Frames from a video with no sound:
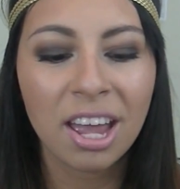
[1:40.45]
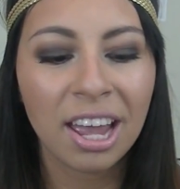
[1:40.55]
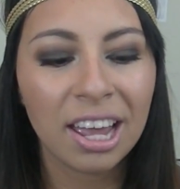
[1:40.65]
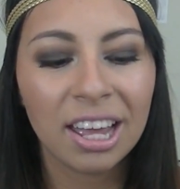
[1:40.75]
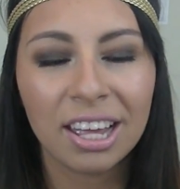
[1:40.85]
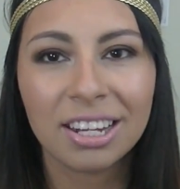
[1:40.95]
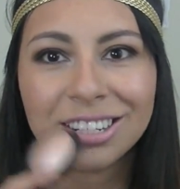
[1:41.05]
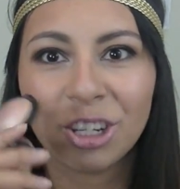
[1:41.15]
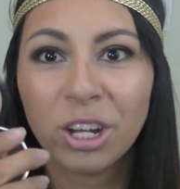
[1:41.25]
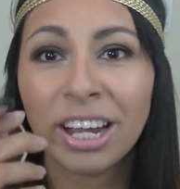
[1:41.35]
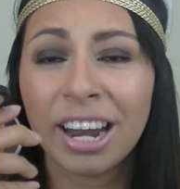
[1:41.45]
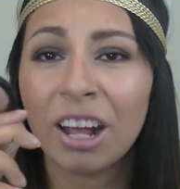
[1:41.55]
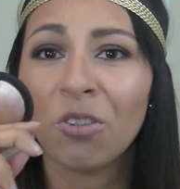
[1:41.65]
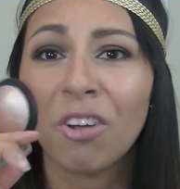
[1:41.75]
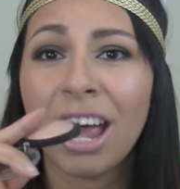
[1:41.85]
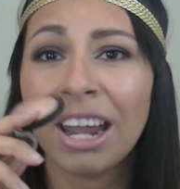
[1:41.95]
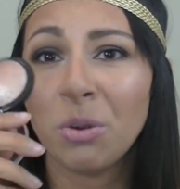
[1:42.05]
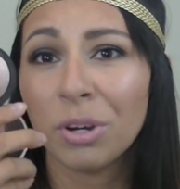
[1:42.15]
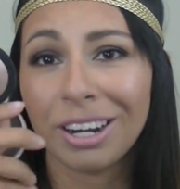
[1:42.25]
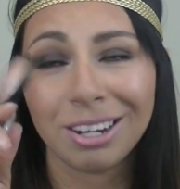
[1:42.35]
and you can get e.l.f.
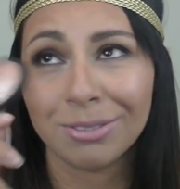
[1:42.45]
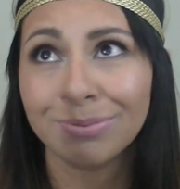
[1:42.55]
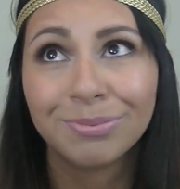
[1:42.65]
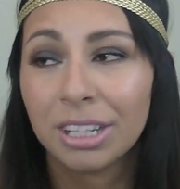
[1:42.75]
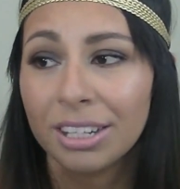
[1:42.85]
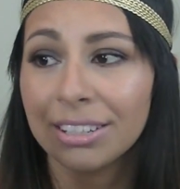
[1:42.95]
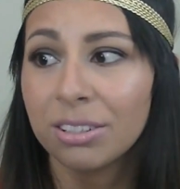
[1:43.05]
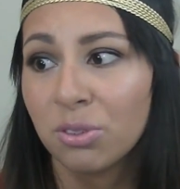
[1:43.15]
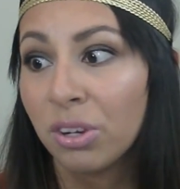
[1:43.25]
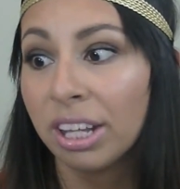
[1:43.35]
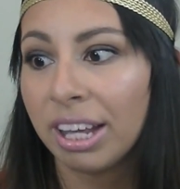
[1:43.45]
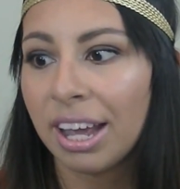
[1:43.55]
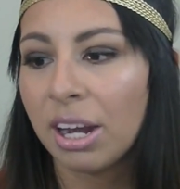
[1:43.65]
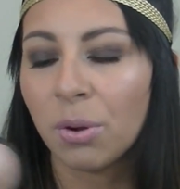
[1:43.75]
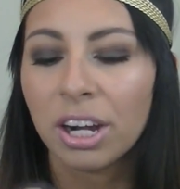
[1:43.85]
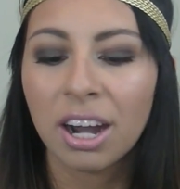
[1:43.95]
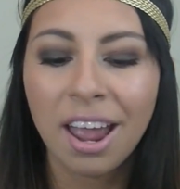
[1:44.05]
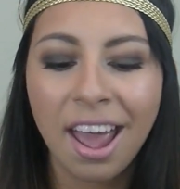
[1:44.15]
anywhere now. Like really anywhere.